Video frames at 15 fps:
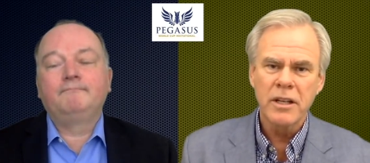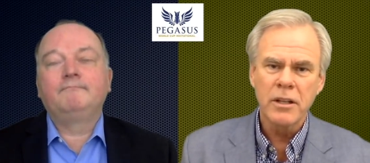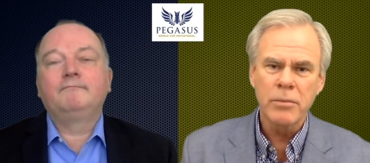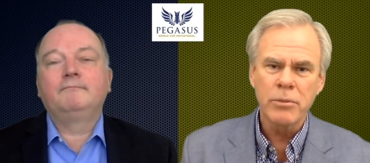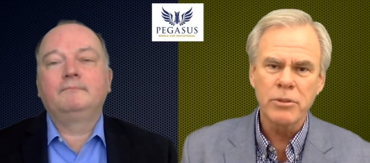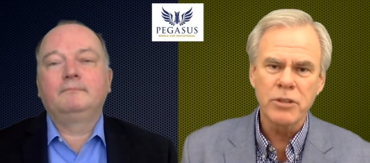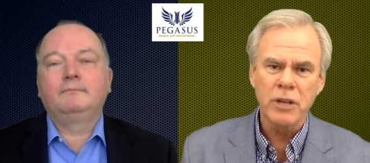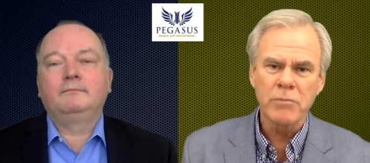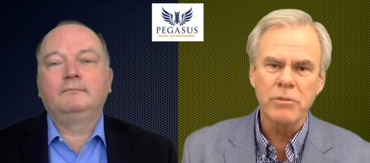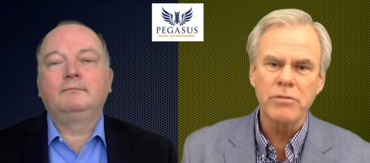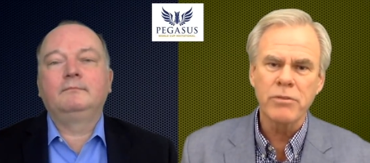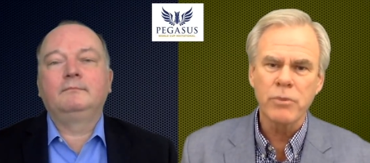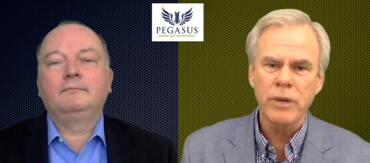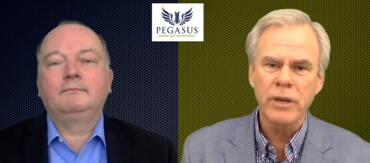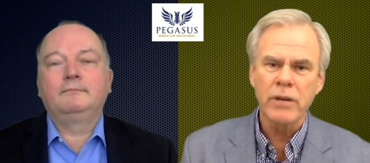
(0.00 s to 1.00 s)
Speaker 1: the
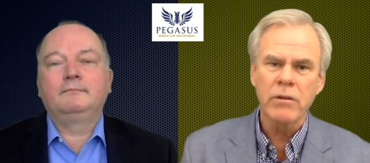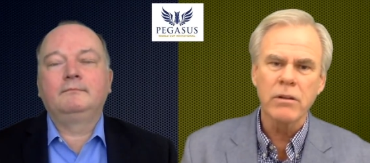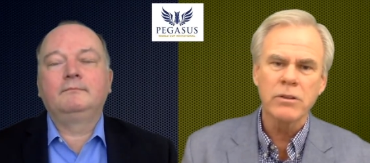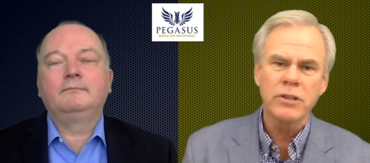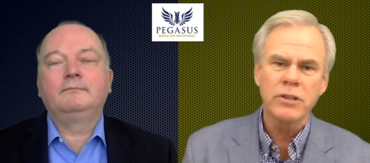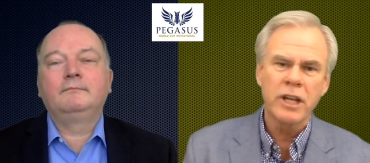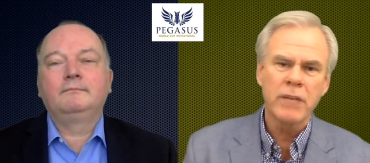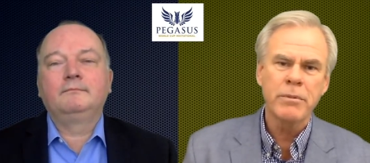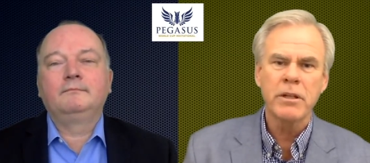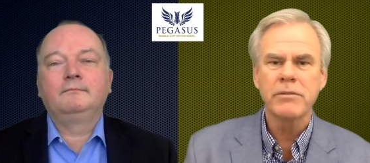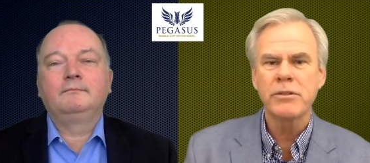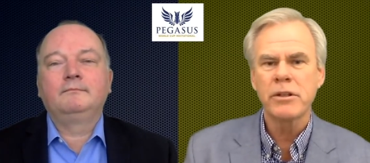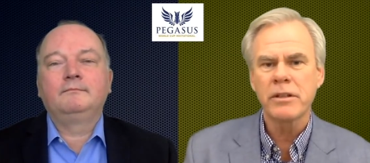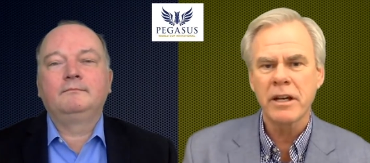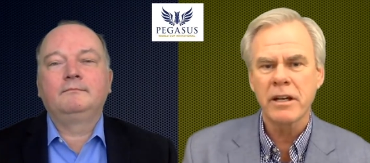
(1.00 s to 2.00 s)
presumptive three-year-old champion of
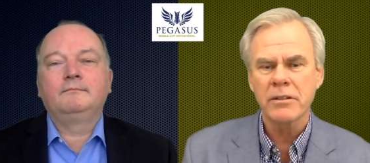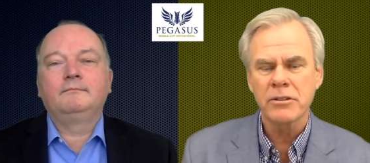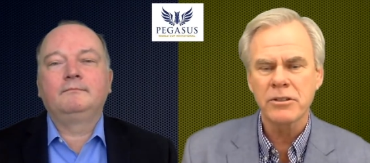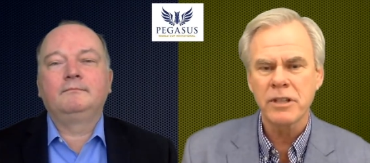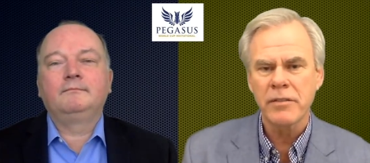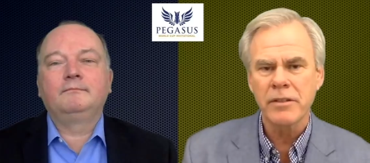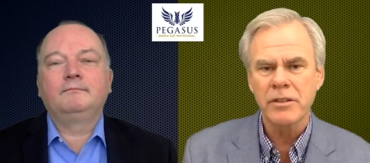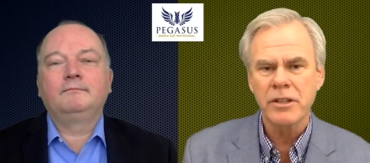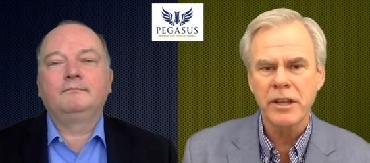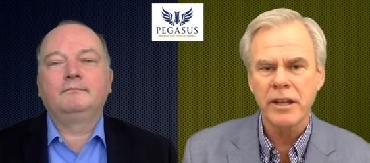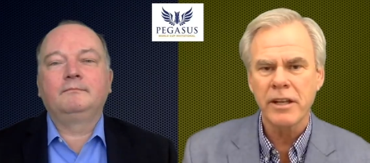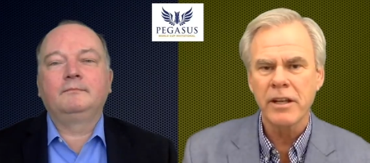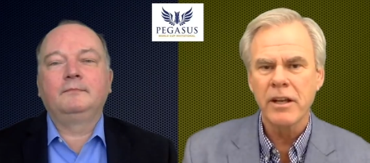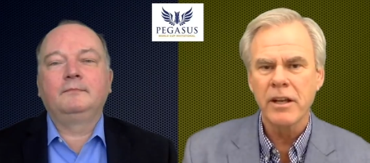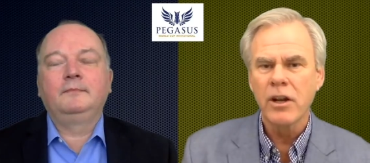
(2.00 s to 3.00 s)

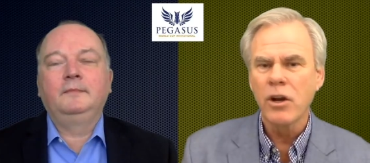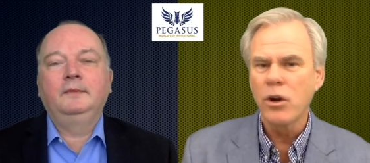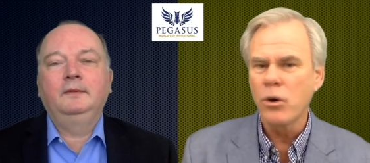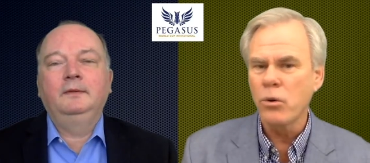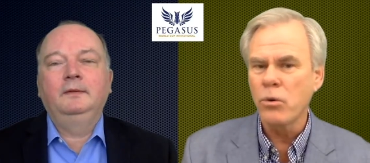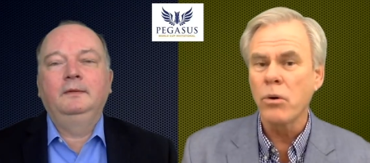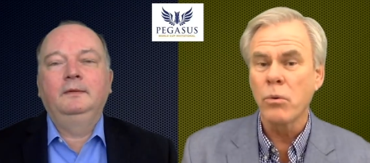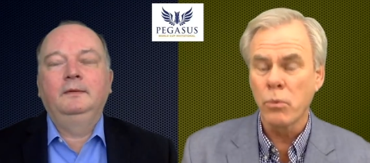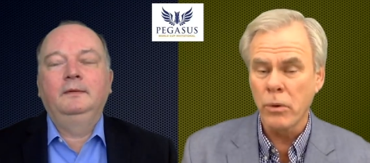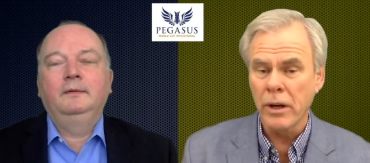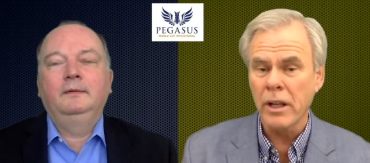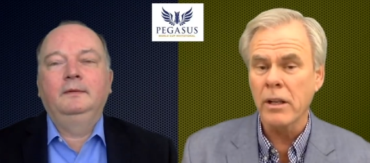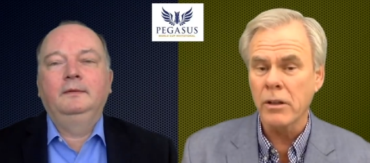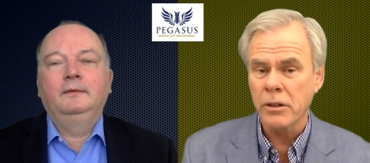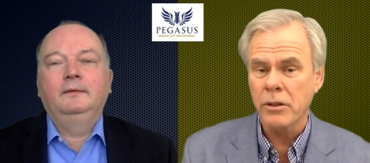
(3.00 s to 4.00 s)
2017, who
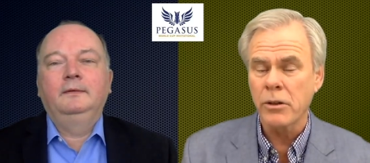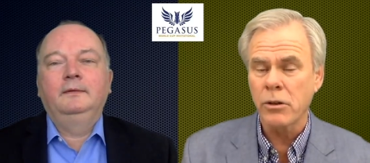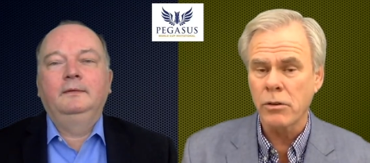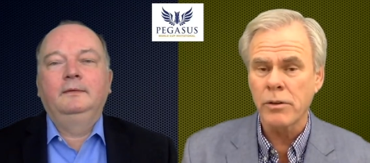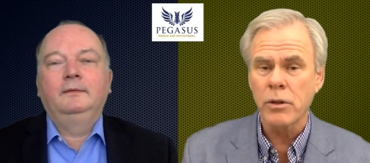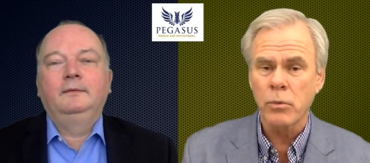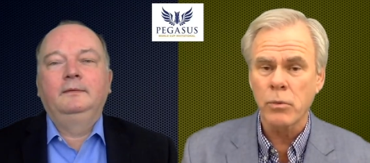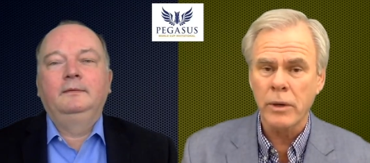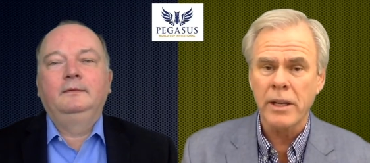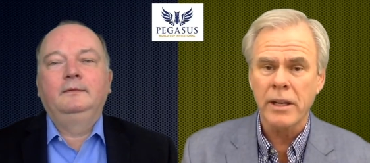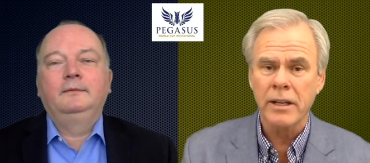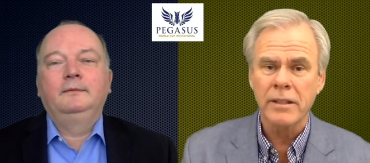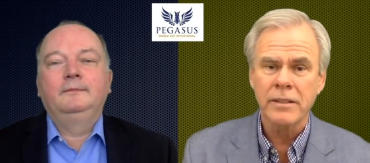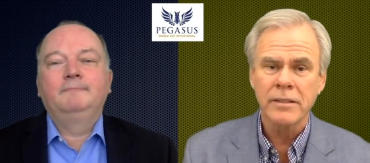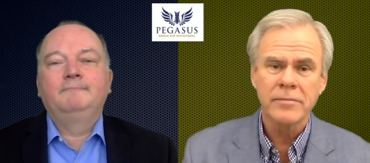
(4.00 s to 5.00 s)
really looked good over the
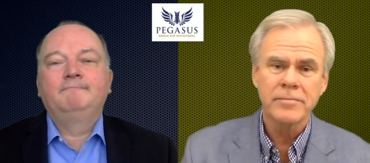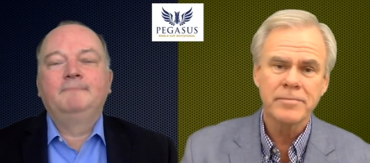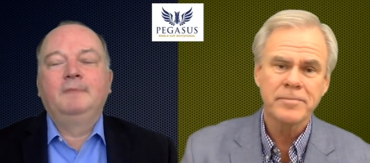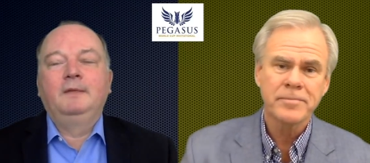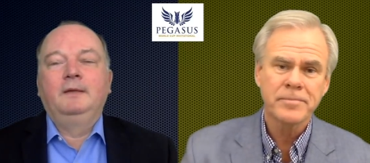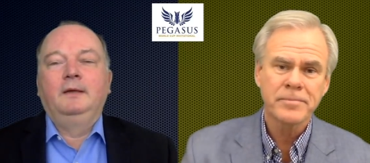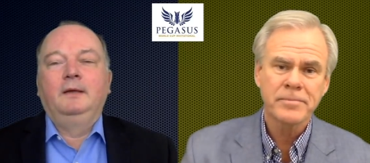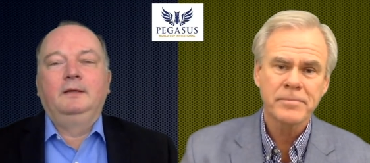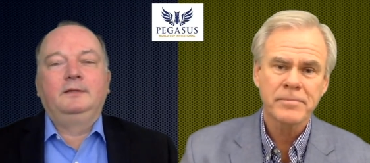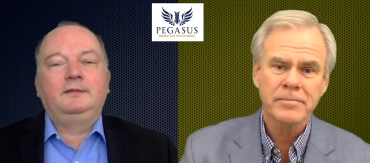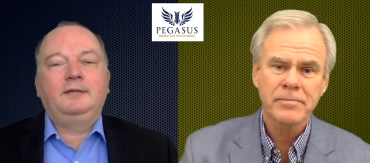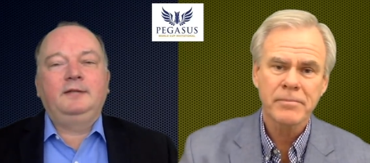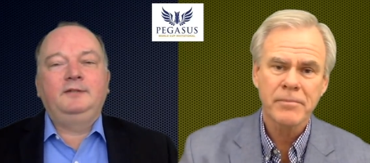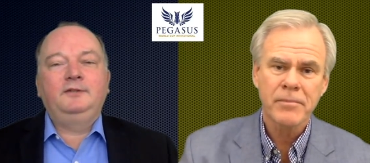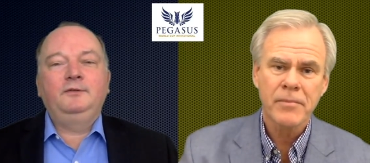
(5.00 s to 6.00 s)
weekend.
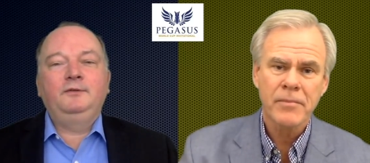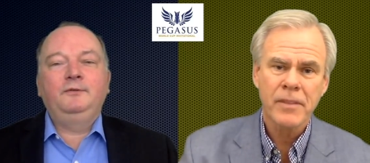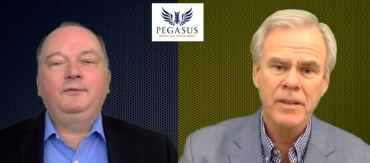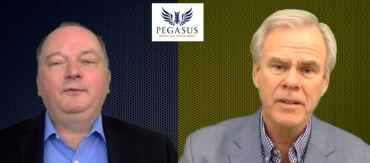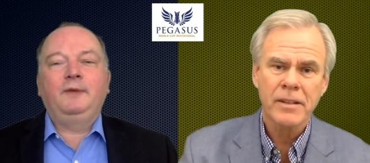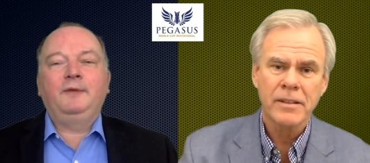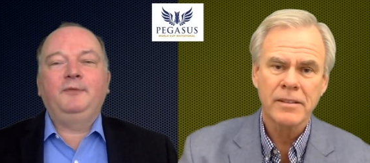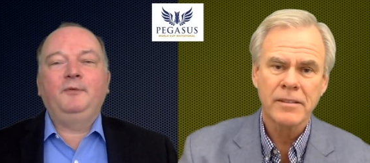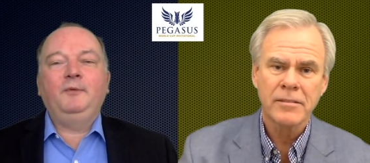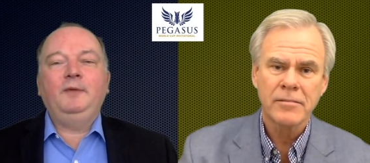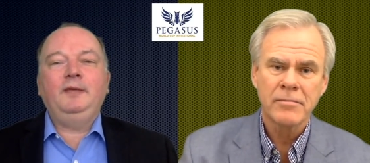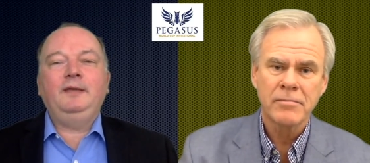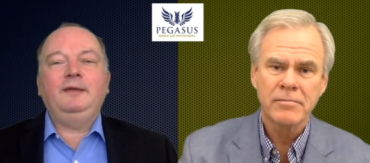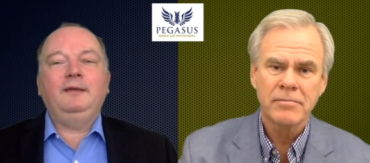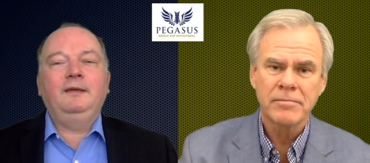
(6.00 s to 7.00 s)
Stay
Speaker 2: tuned throughout the
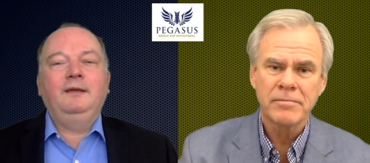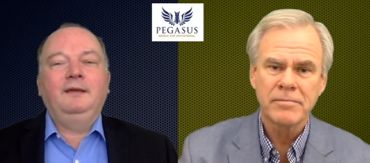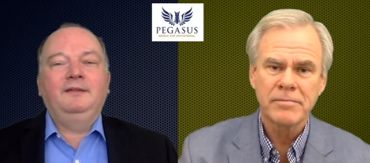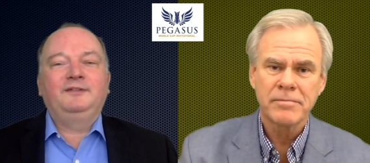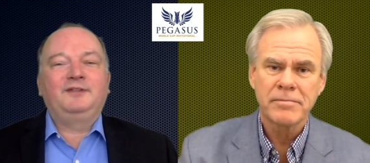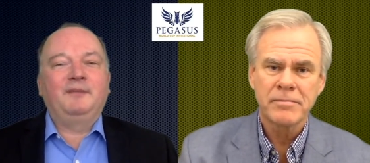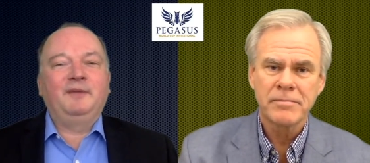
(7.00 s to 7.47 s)
week. It's